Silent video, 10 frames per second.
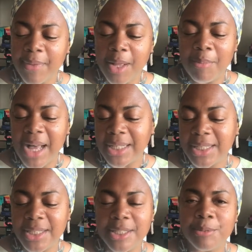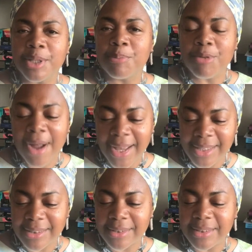My sister was
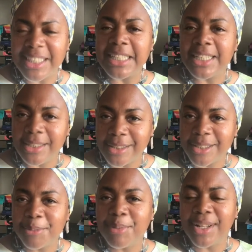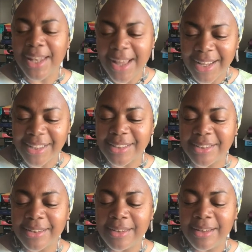bright, neat, polite,
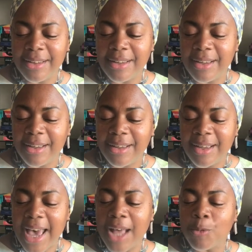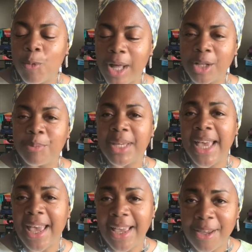and well
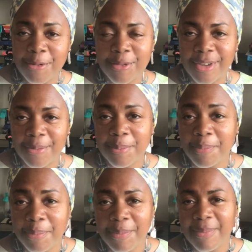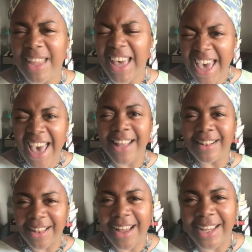behaved, and
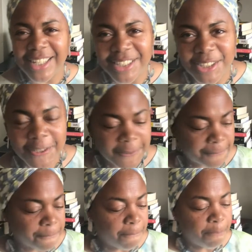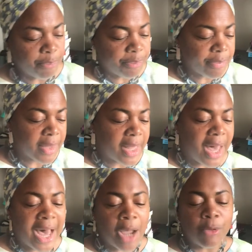light.
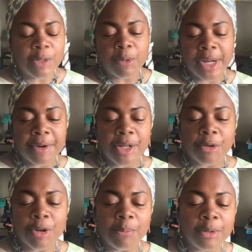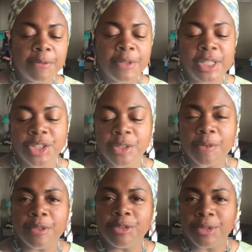I was wearing a crumpled version of
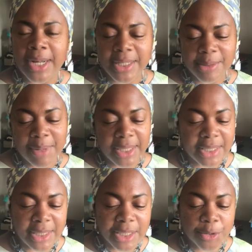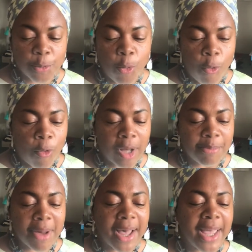the dress my sister wore, and
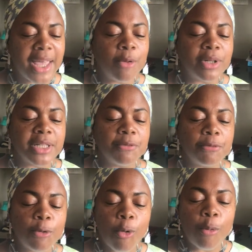my hair was in 4